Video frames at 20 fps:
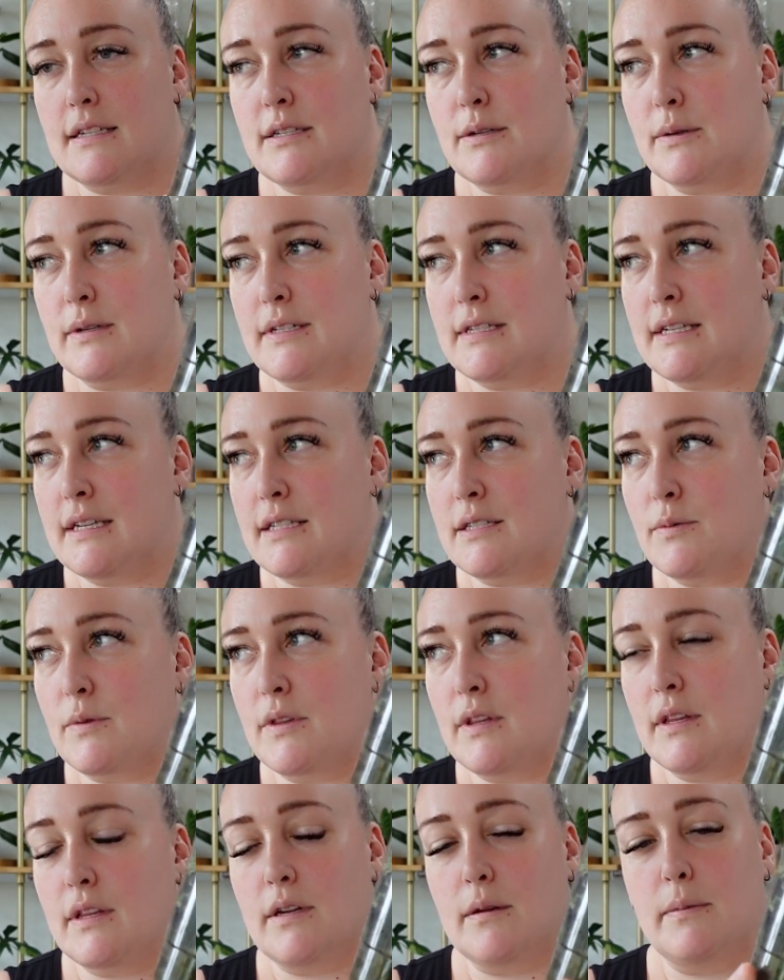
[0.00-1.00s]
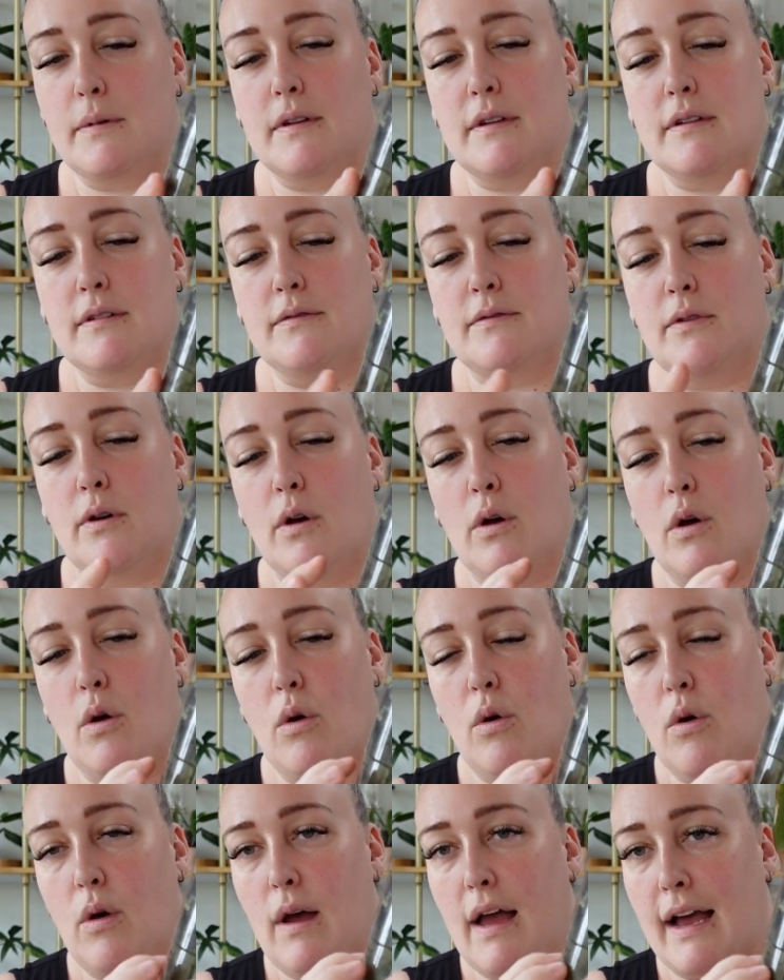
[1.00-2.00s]
So it sits with a little bit of
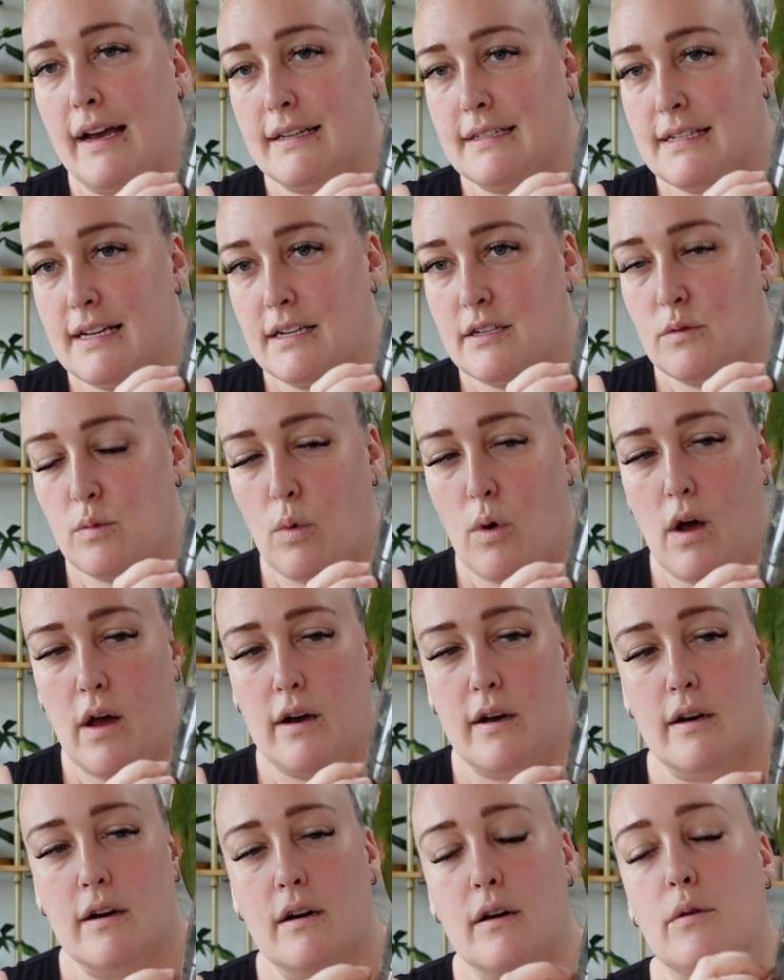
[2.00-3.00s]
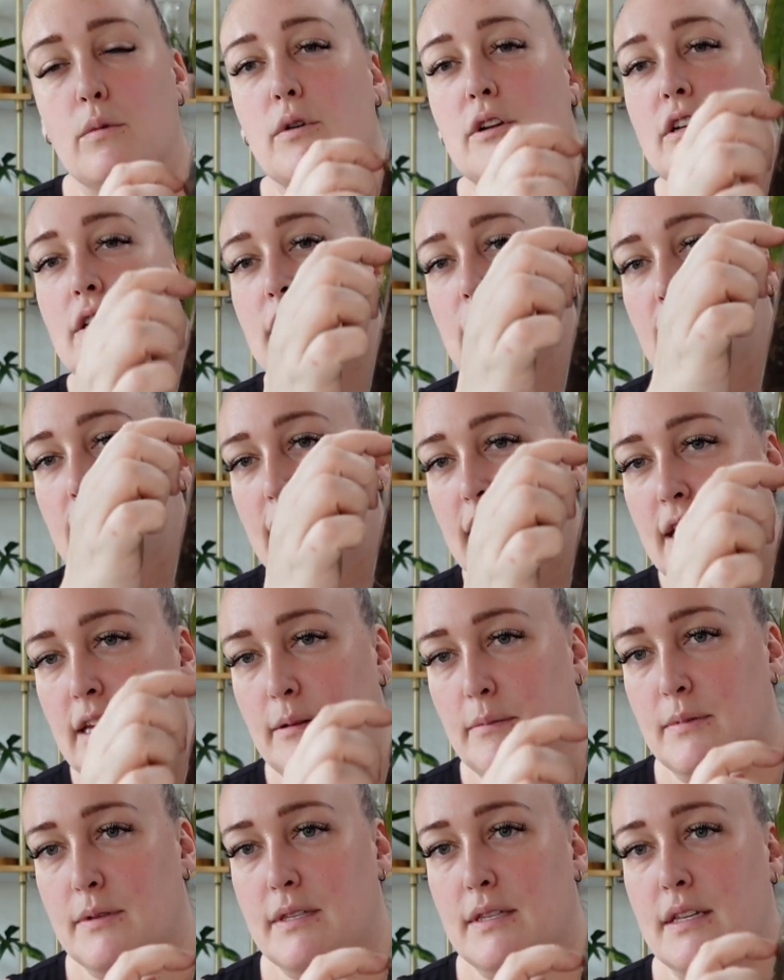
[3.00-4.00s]
excess water, which then
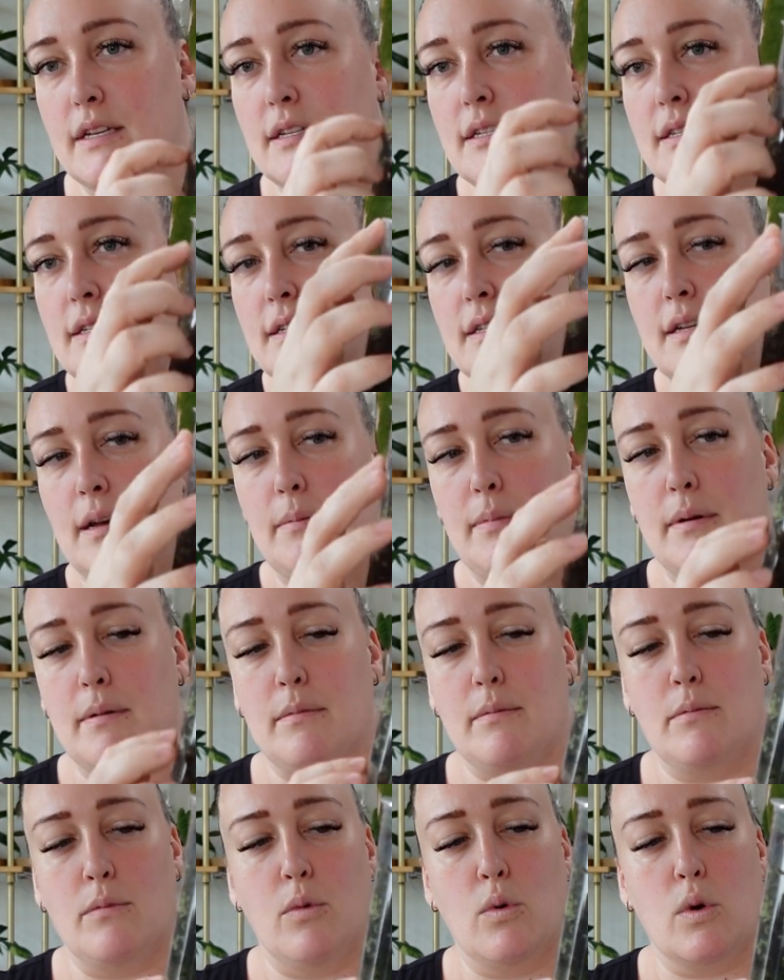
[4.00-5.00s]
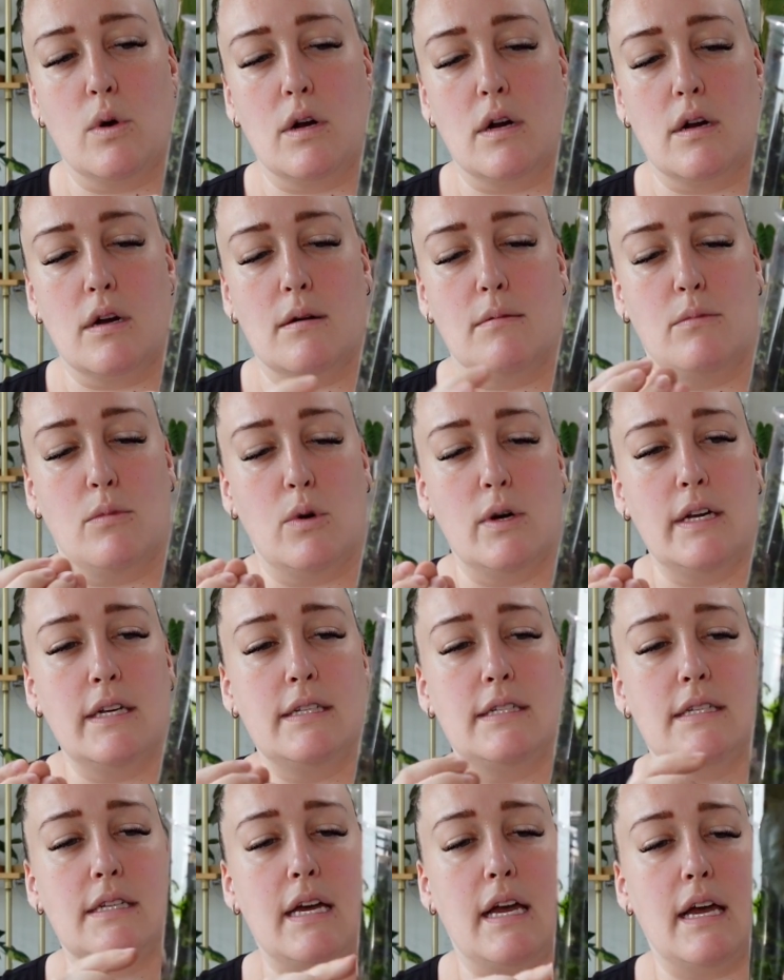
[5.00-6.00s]
keeps this a bit more
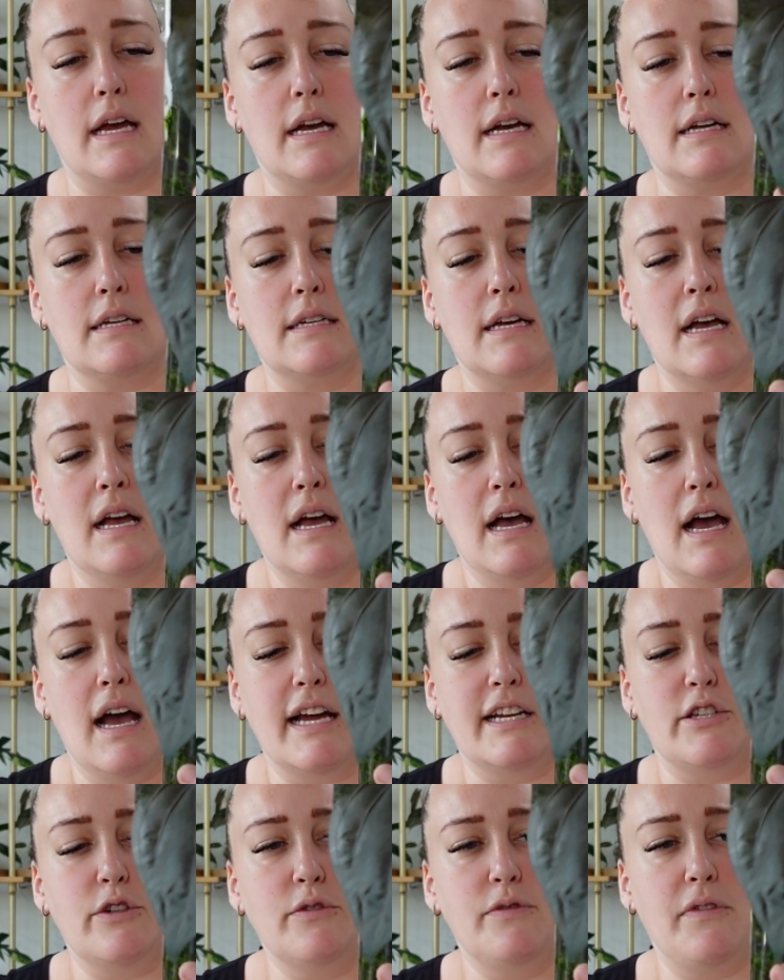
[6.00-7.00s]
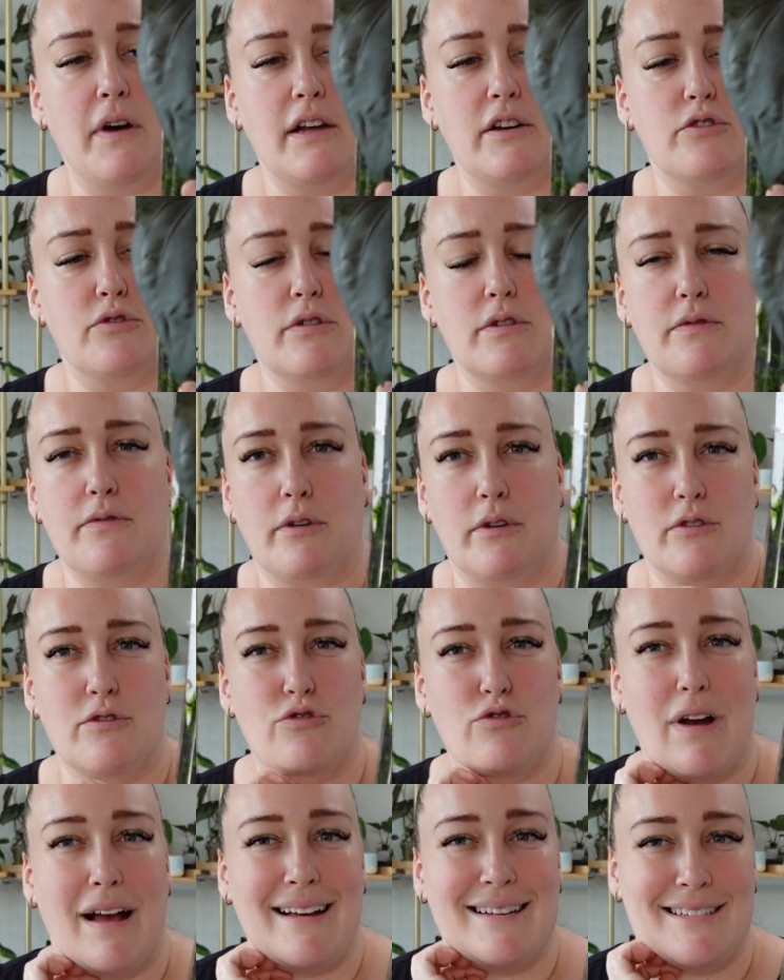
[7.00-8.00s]
moist. And I do find tree fern
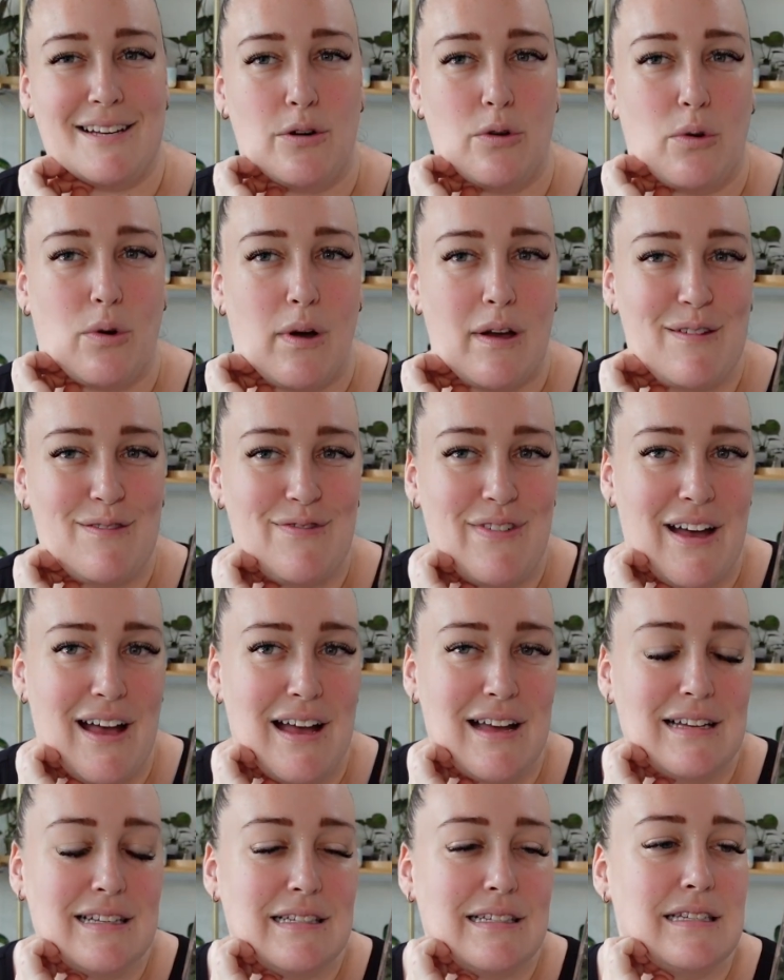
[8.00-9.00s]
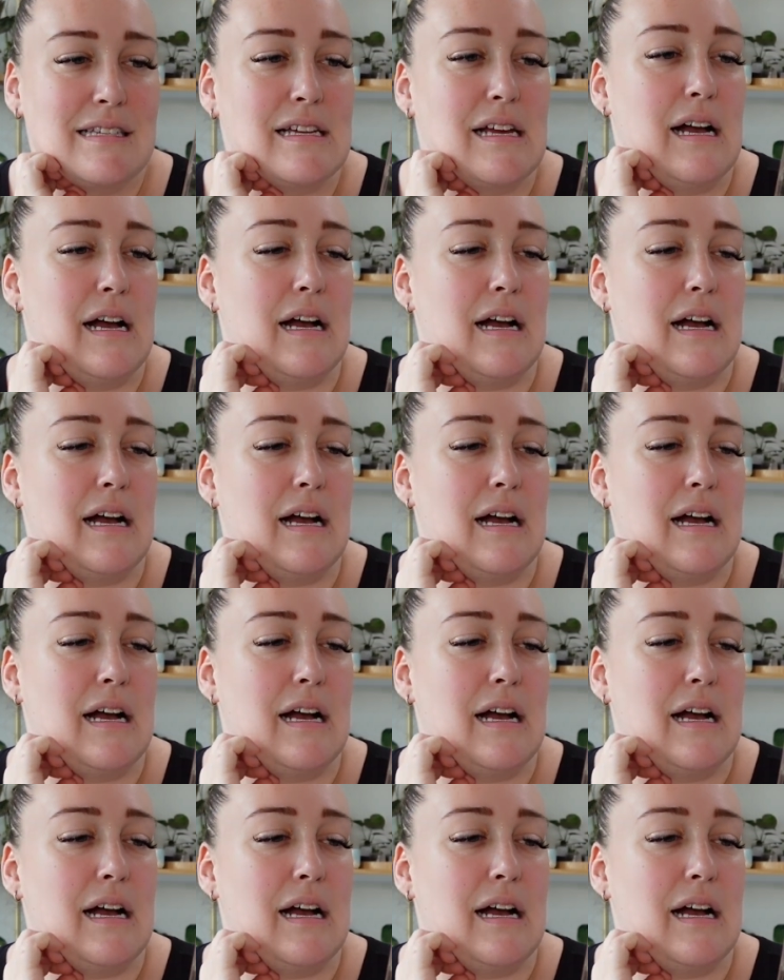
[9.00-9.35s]
dries out quite fast.